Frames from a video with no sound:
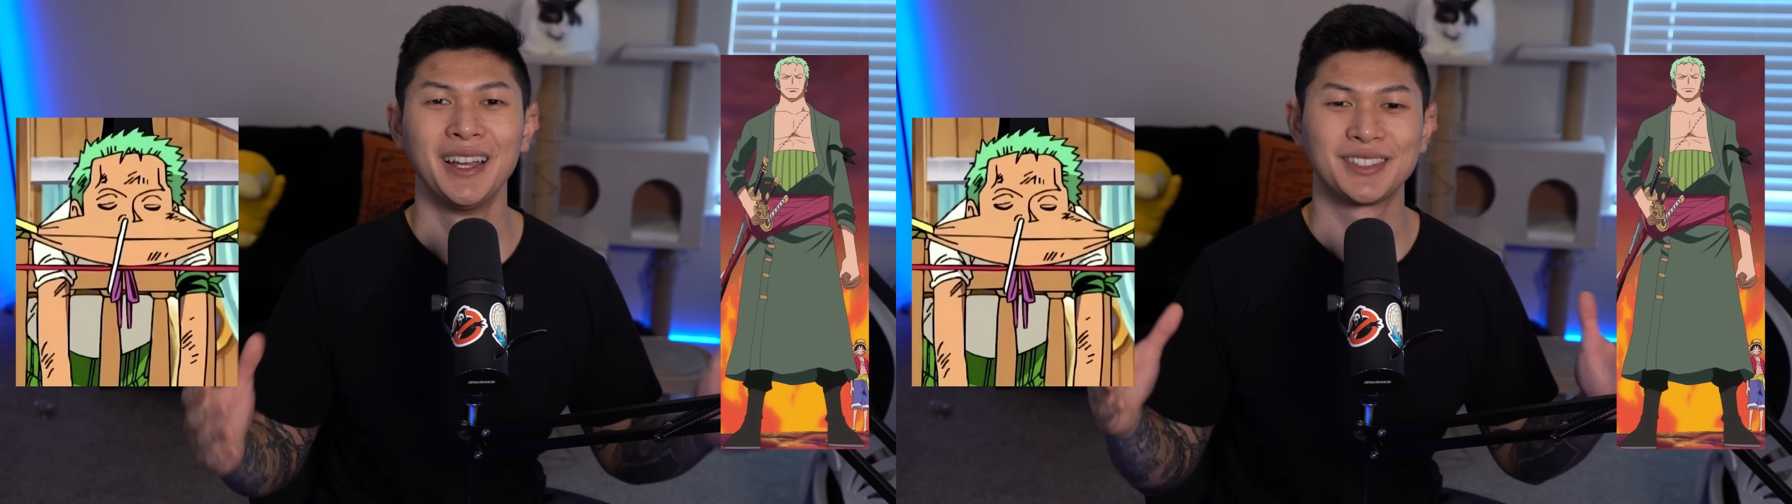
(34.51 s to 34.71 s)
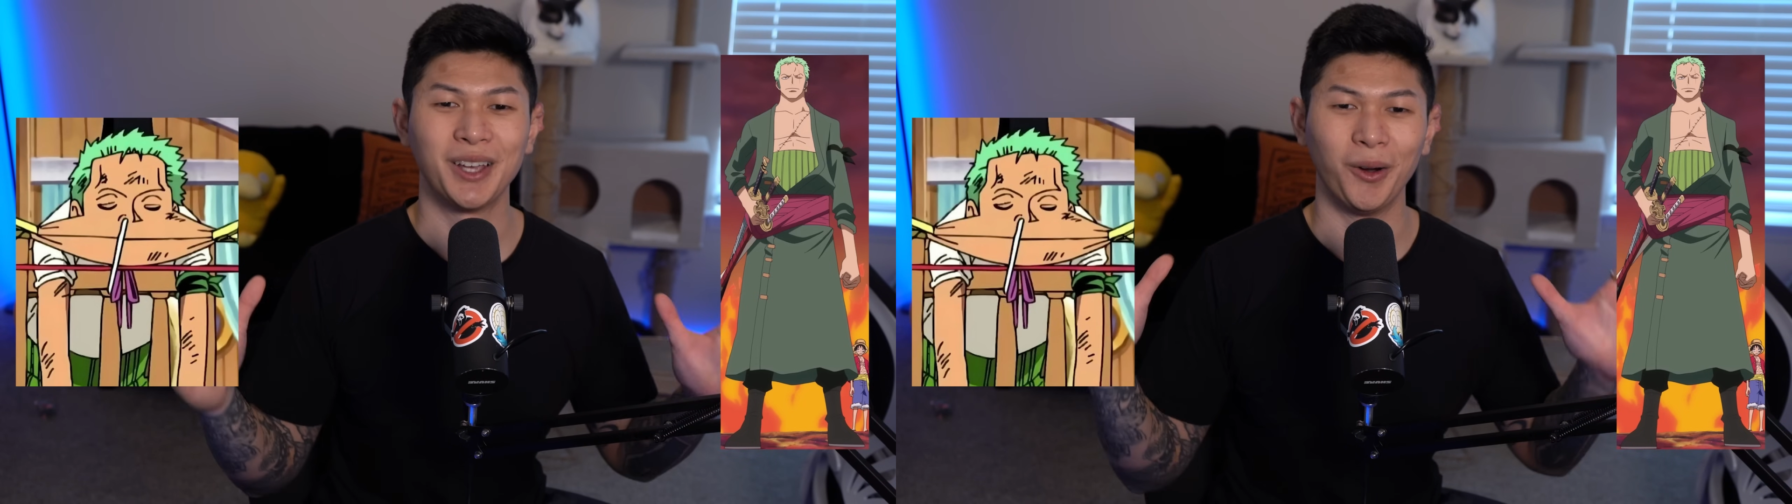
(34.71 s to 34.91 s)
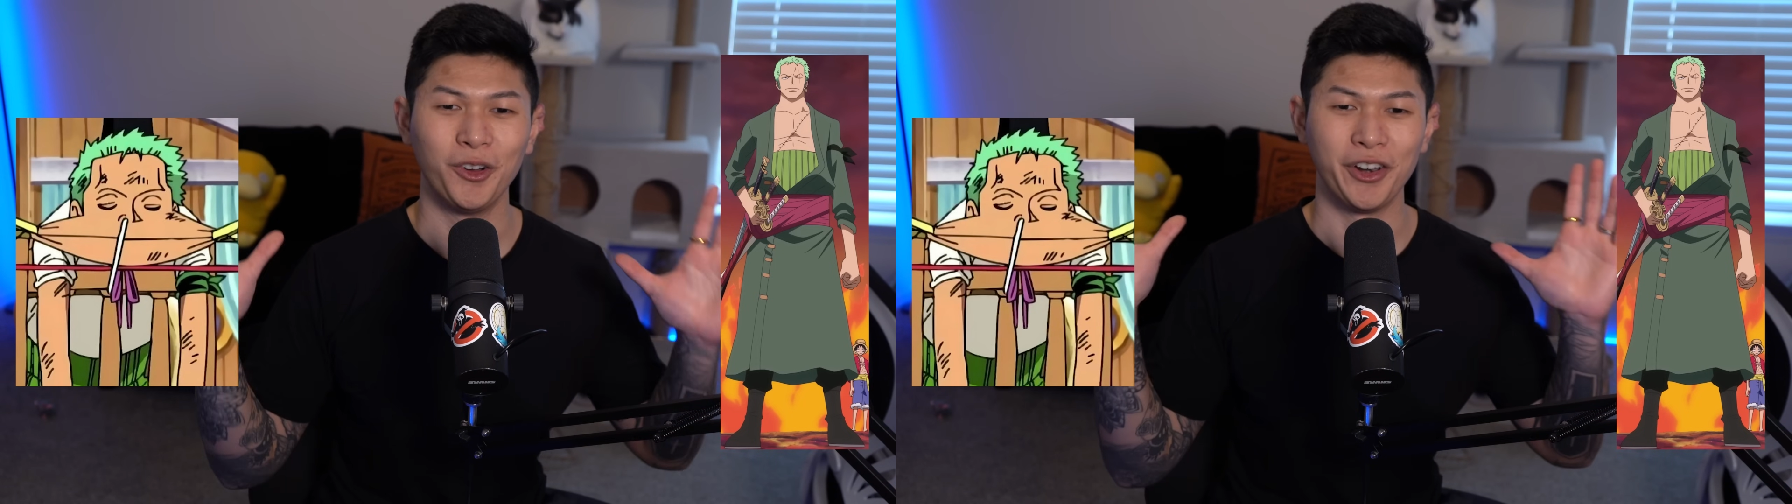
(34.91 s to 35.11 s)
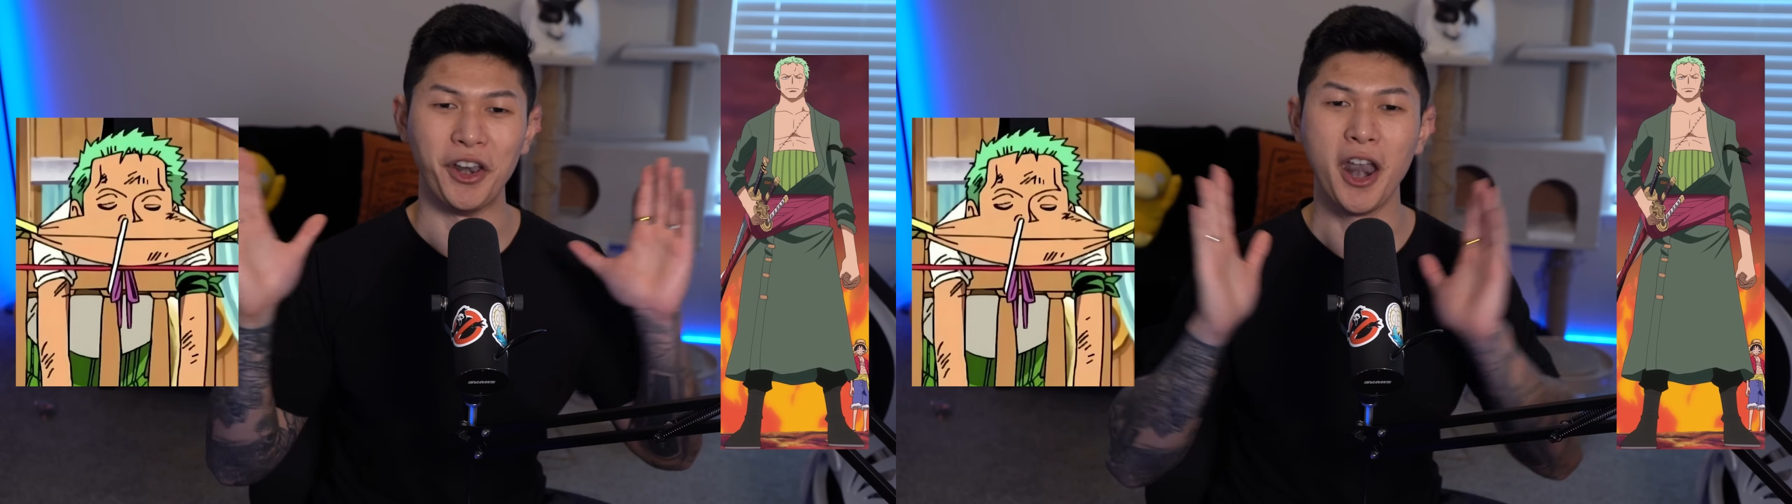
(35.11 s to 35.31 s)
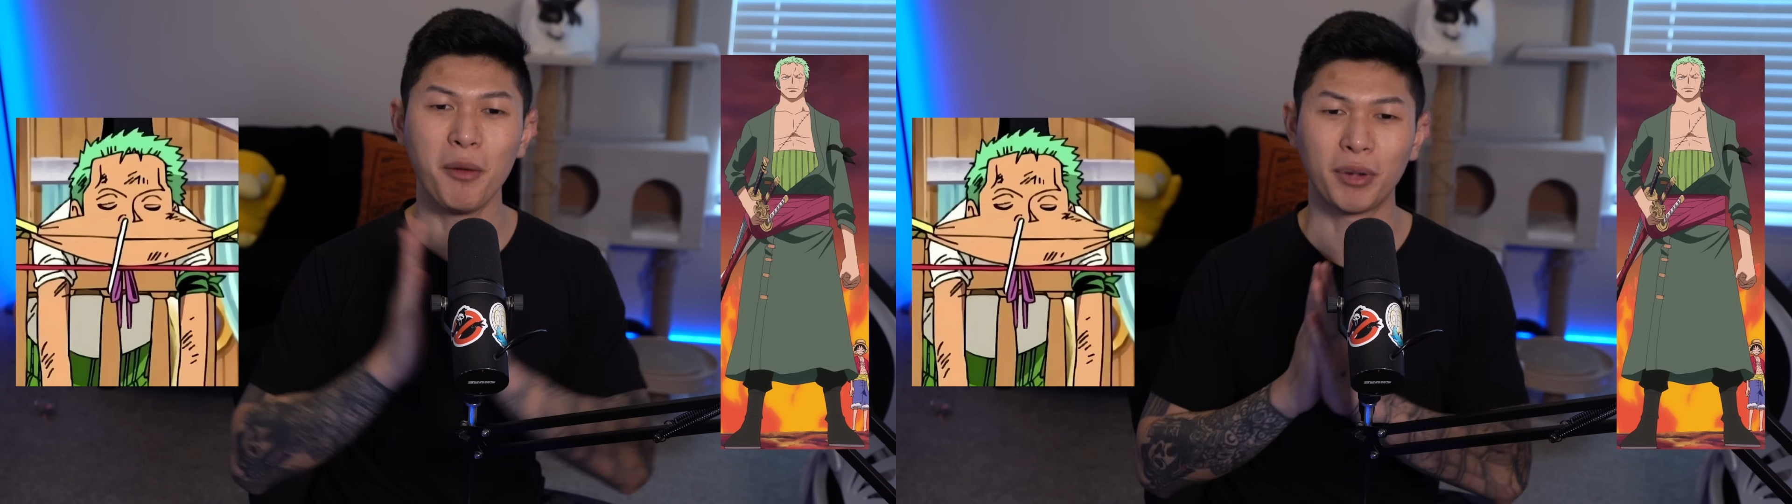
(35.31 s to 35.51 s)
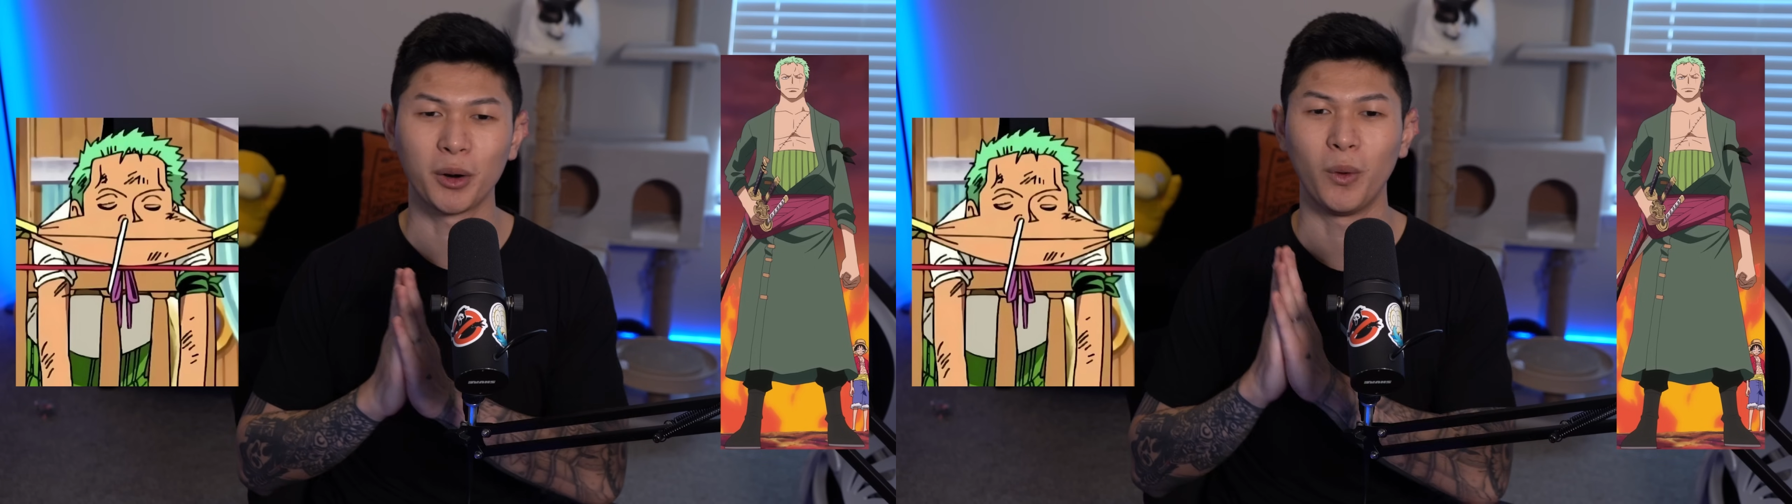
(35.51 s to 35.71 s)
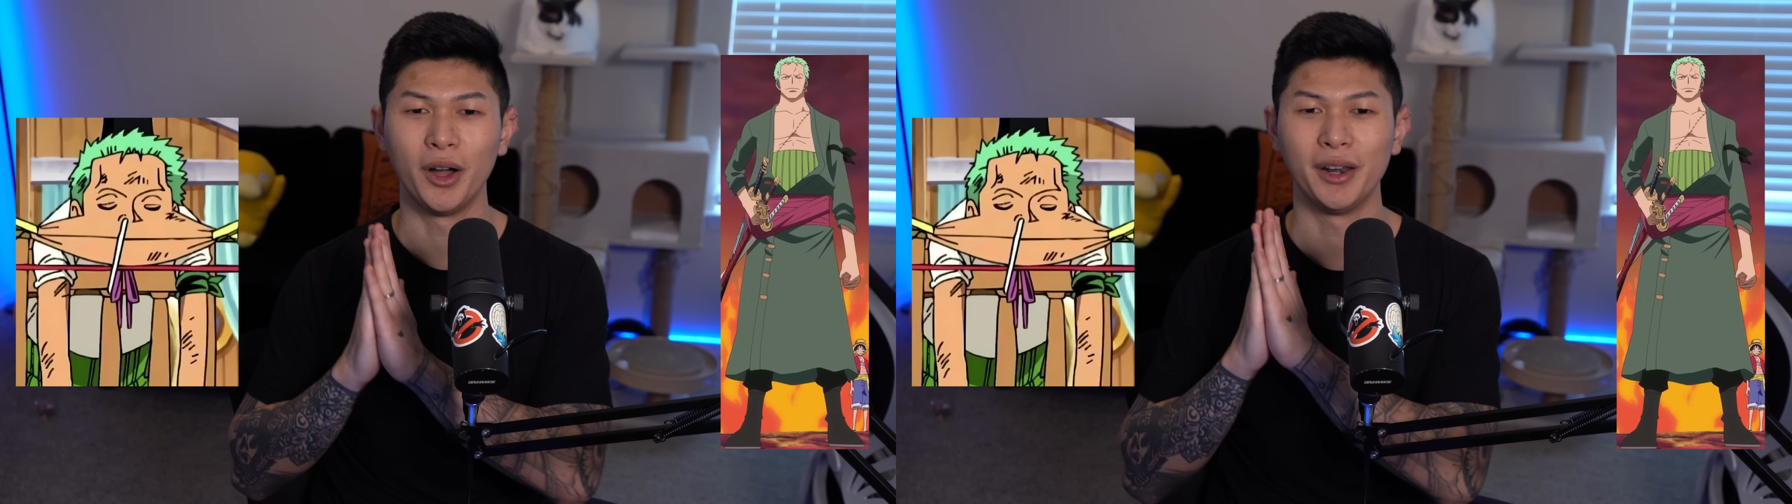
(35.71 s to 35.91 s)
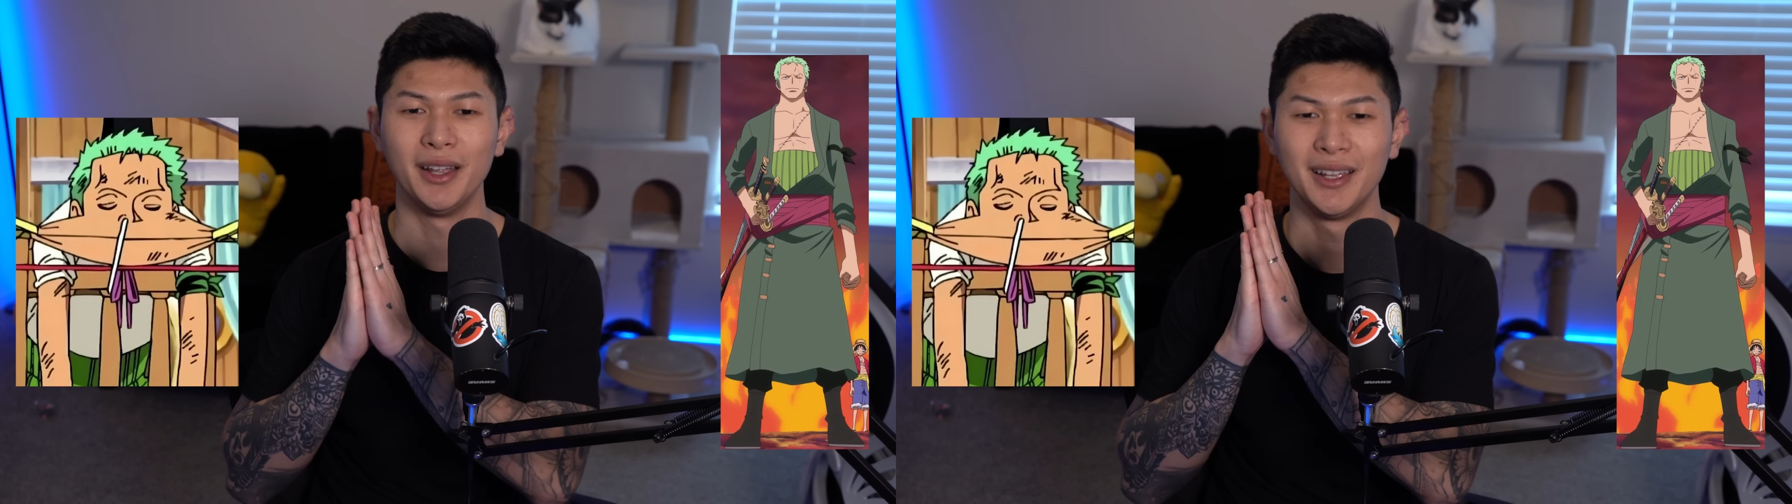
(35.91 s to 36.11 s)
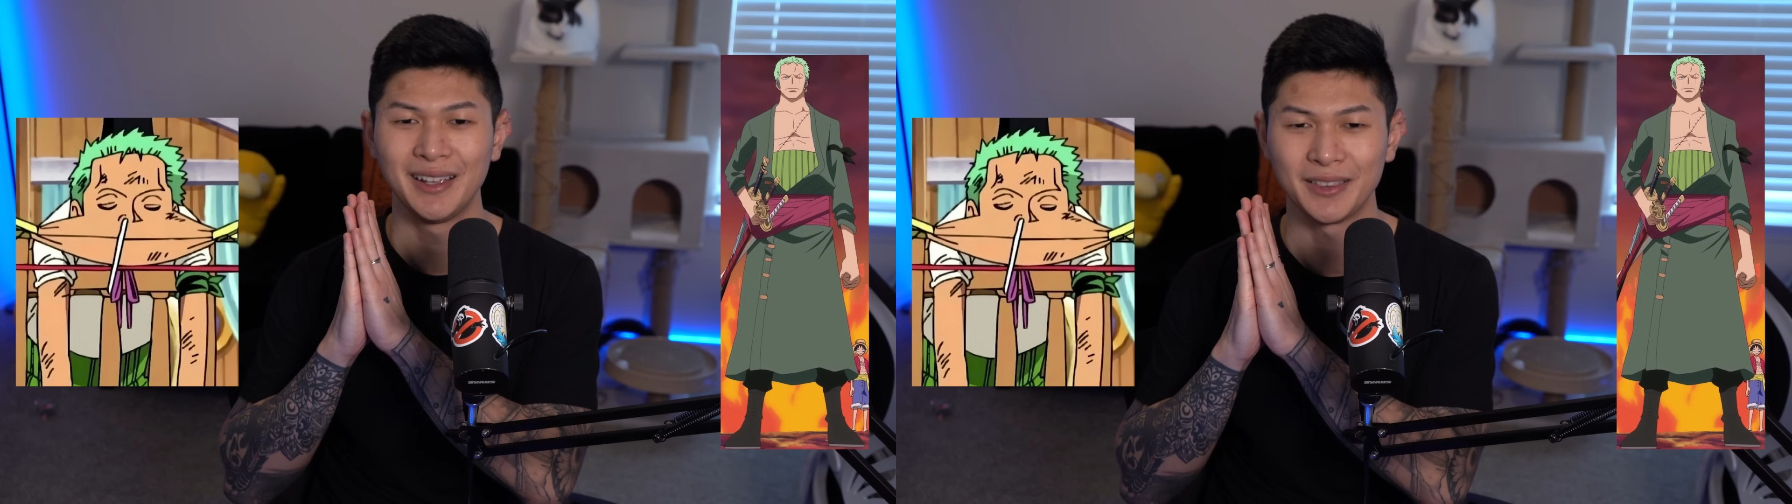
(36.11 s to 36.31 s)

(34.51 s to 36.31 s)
So, number 1,